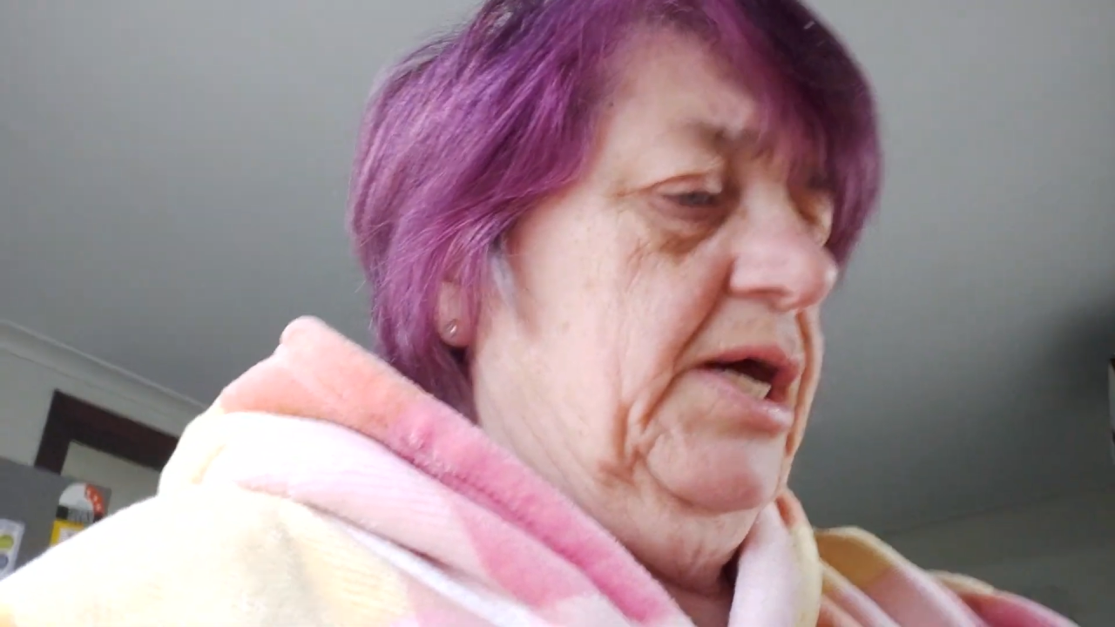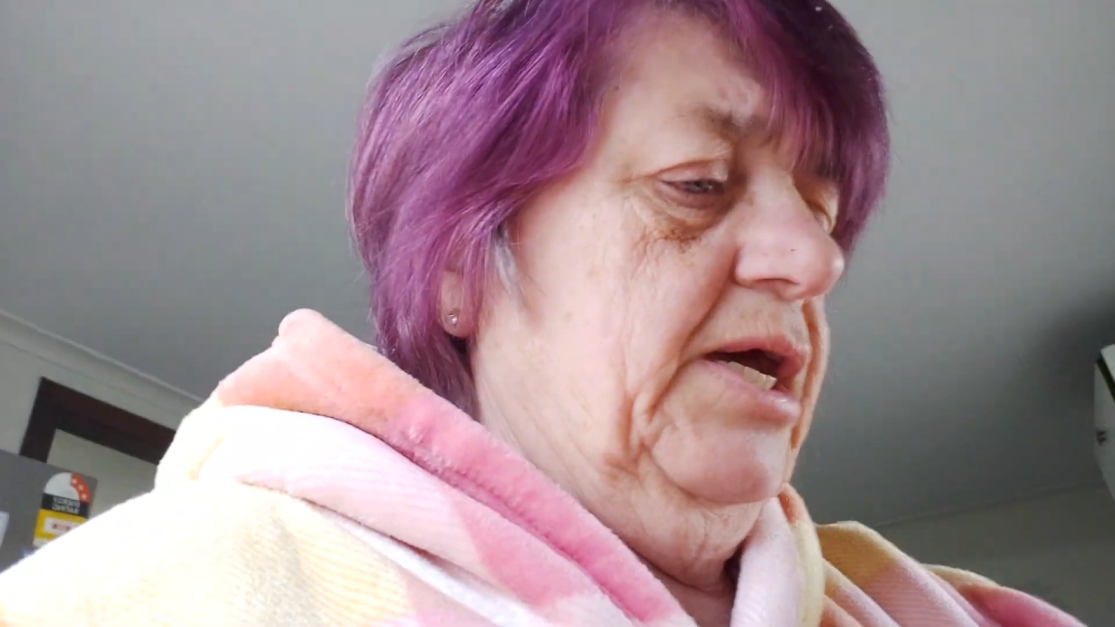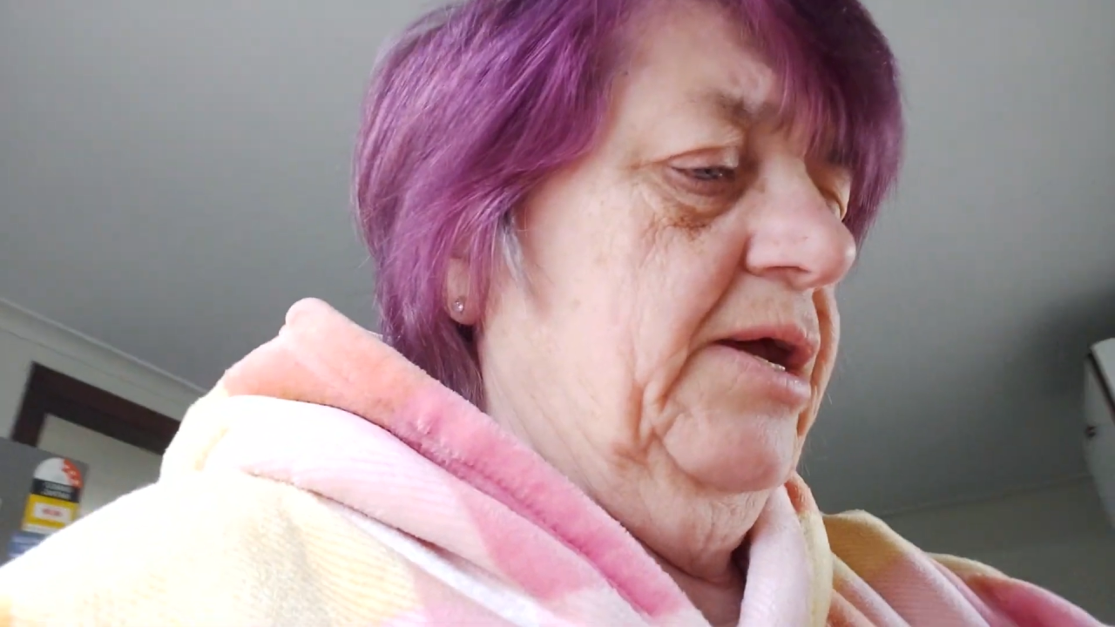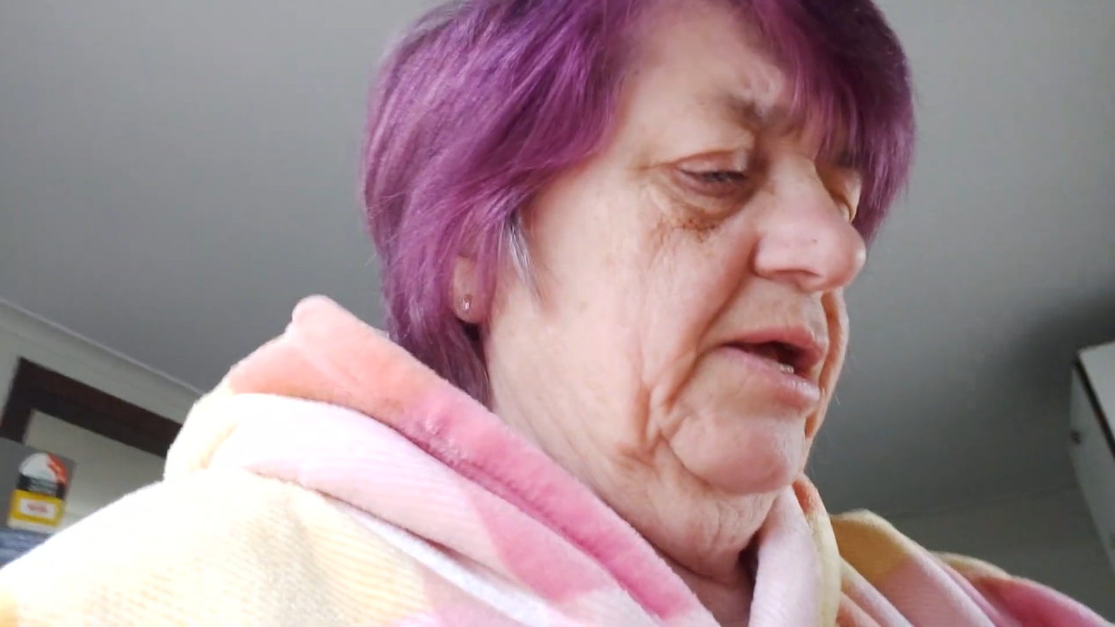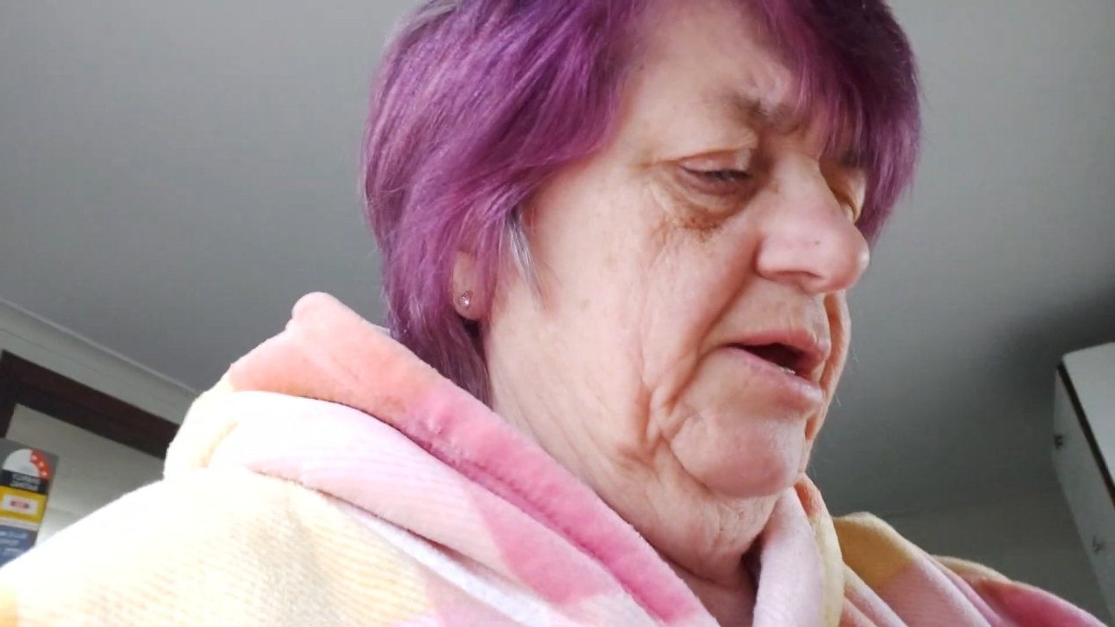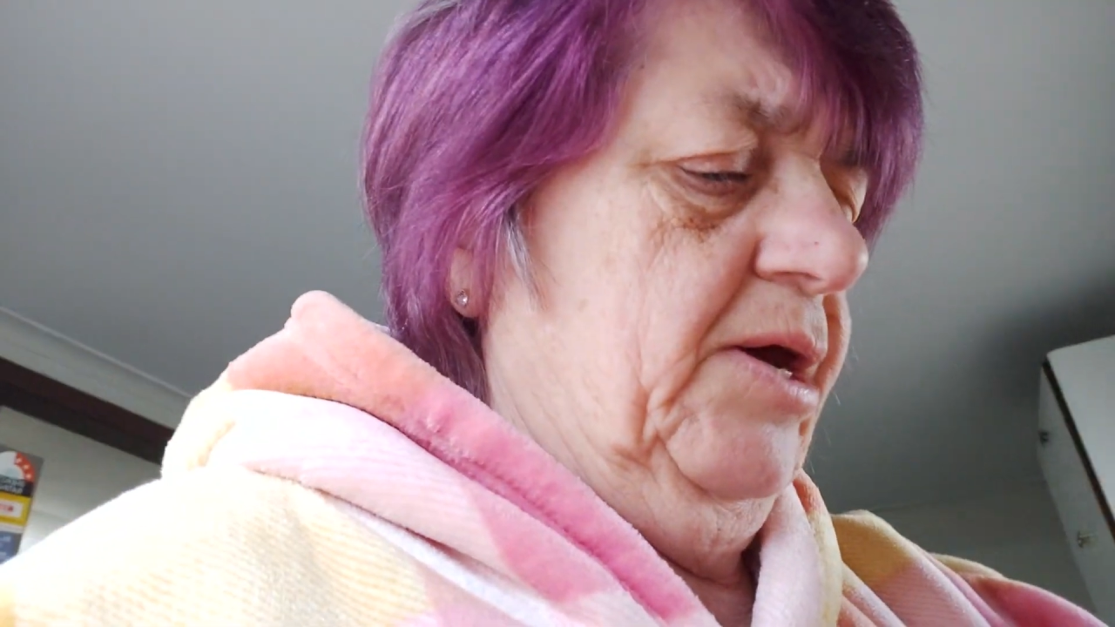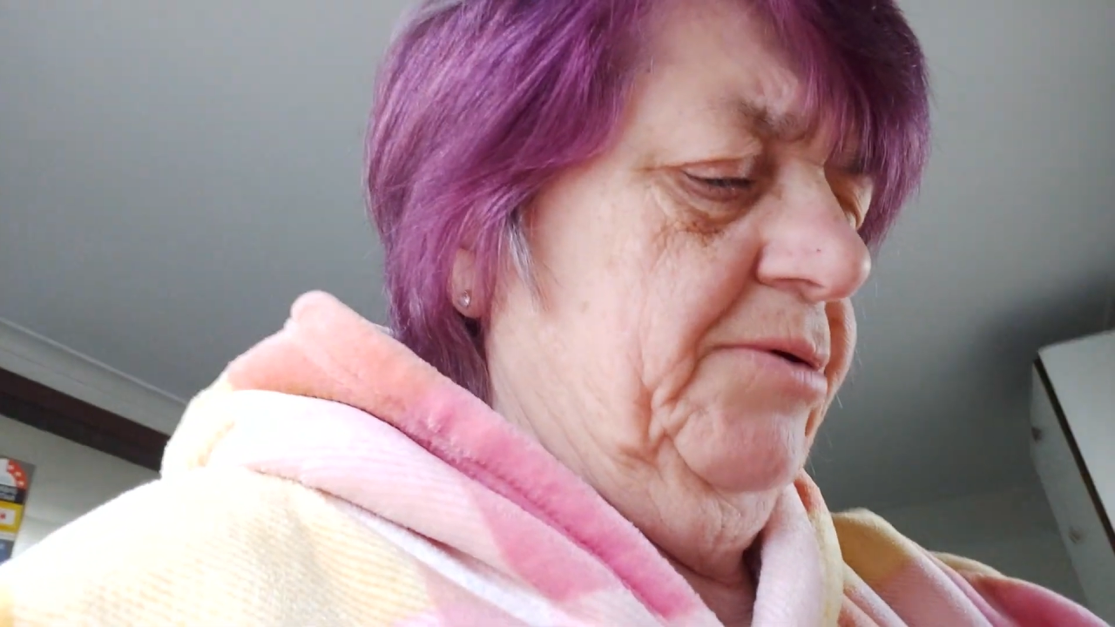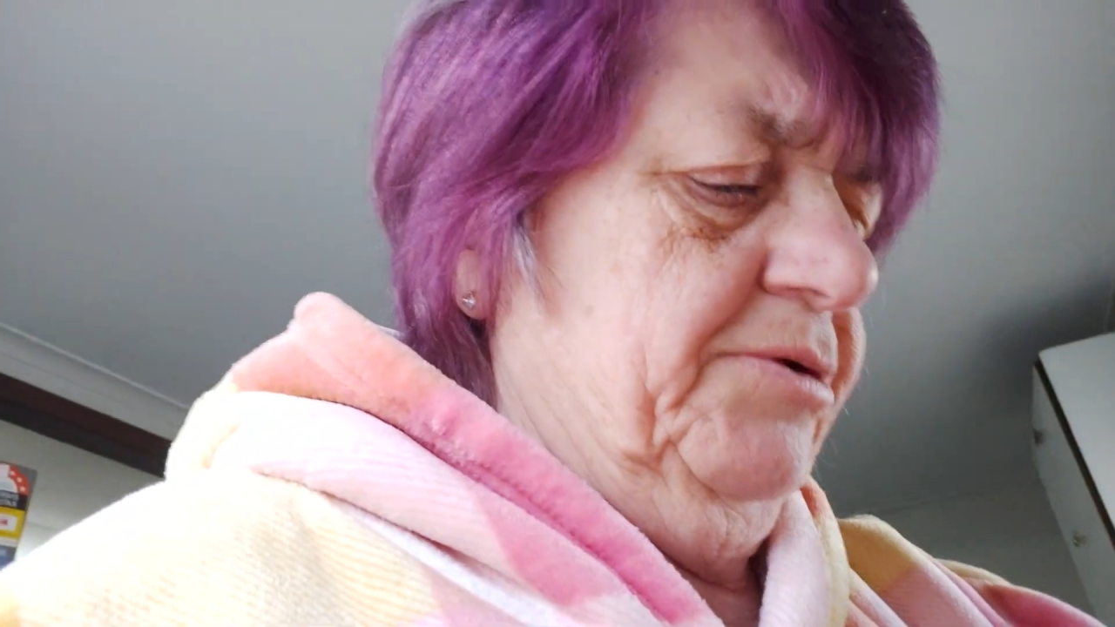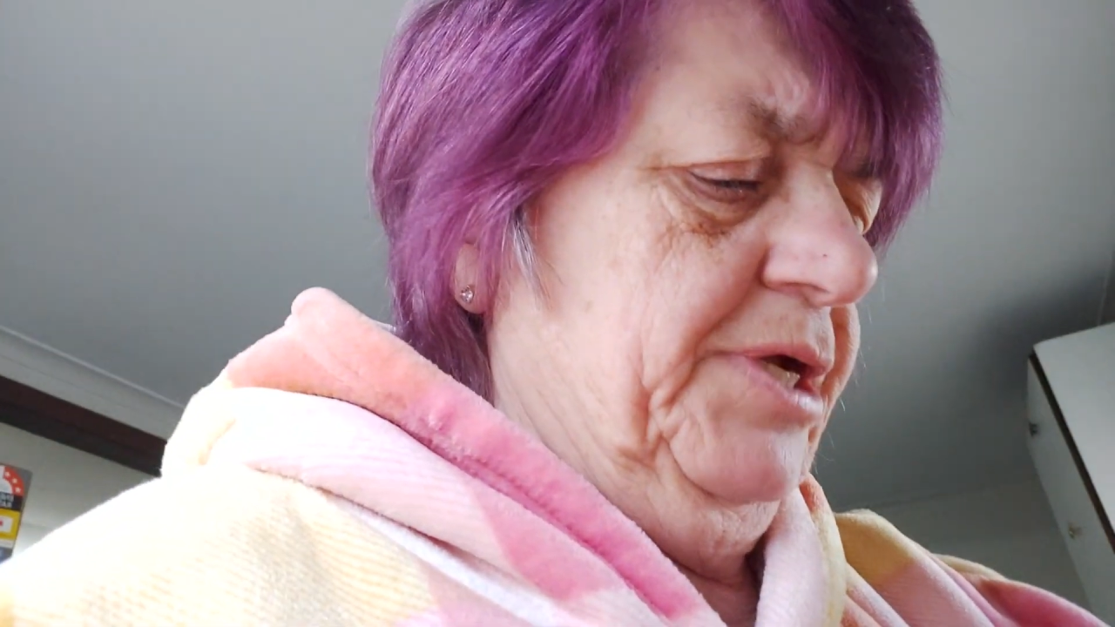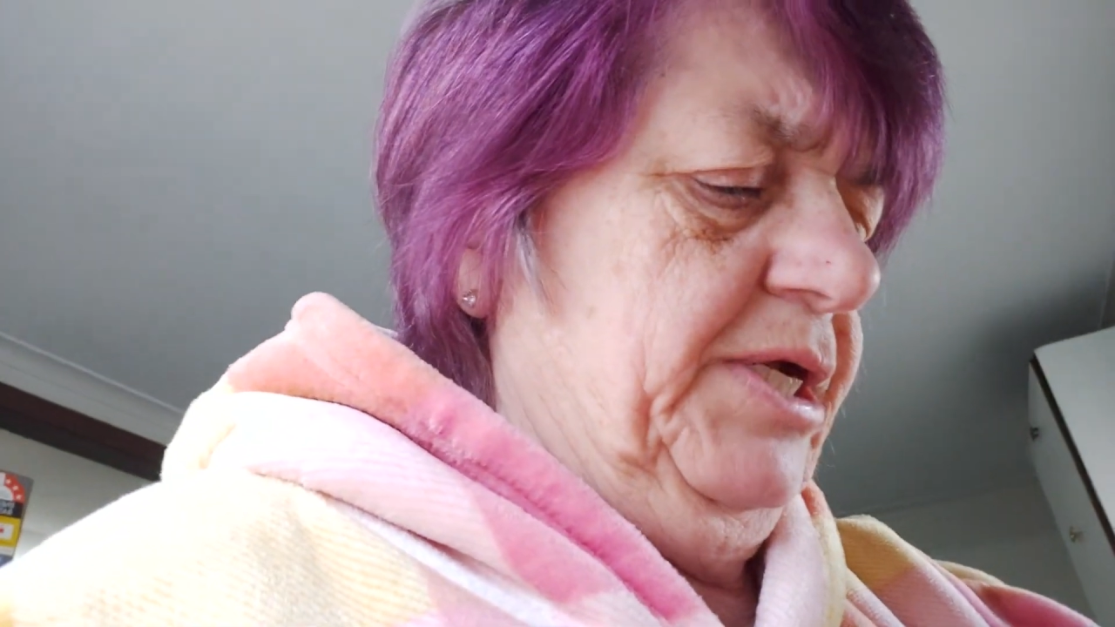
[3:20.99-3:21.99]

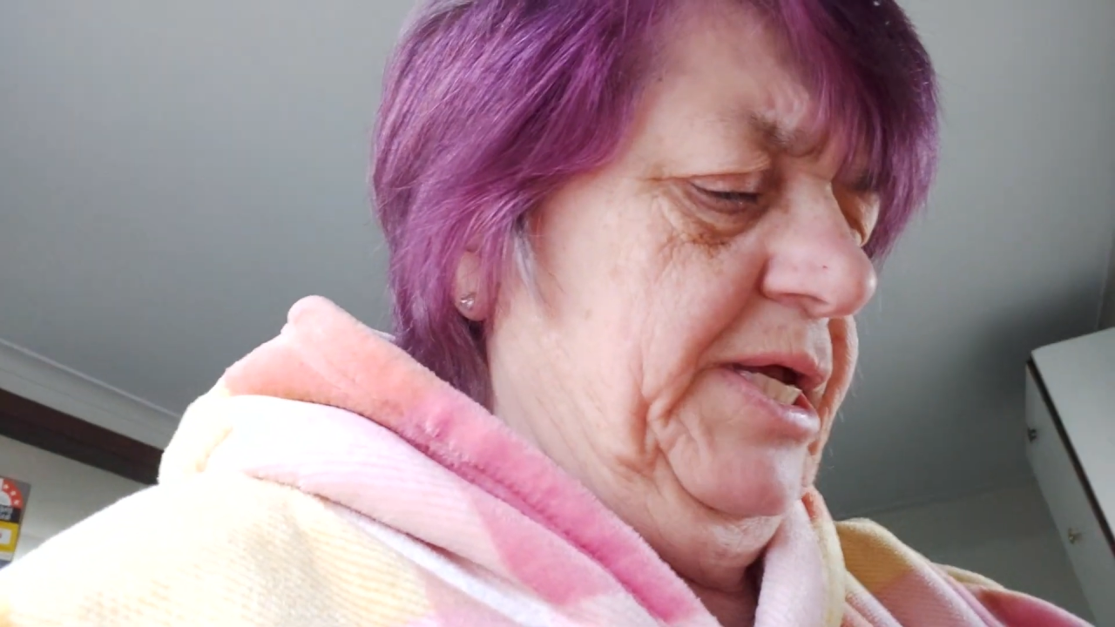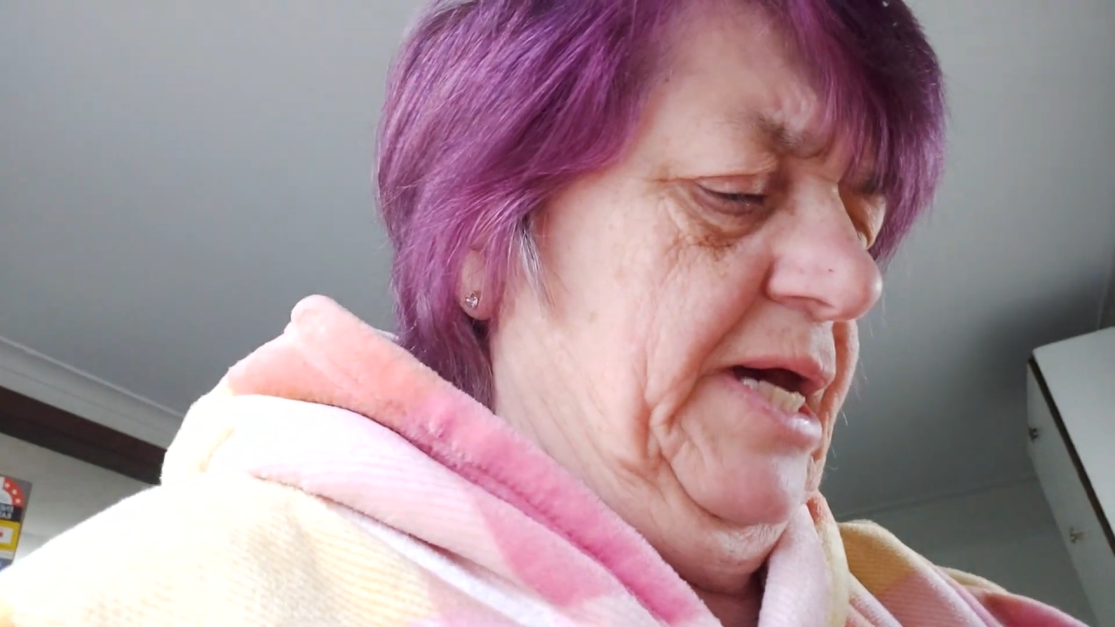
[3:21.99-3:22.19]
It was only